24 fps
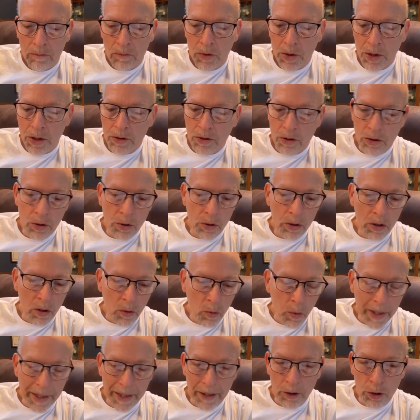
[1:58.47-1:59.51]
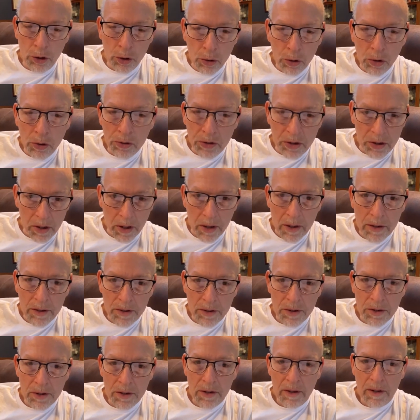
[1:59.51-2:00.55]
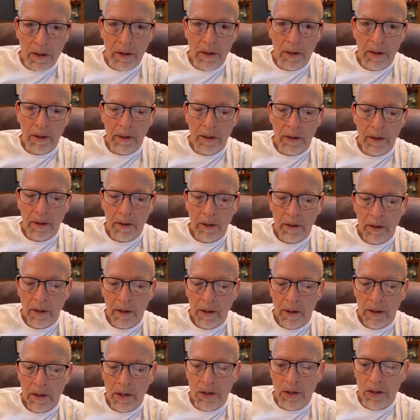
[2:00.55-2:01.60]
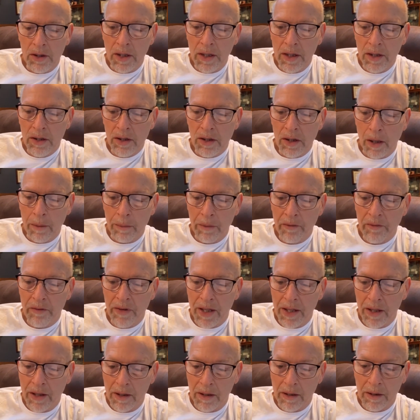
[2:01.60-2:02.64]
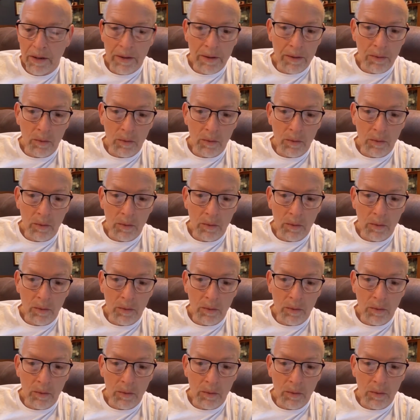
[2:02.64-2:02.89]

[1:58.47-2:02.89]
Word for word: Just do a quick Google search to see some of the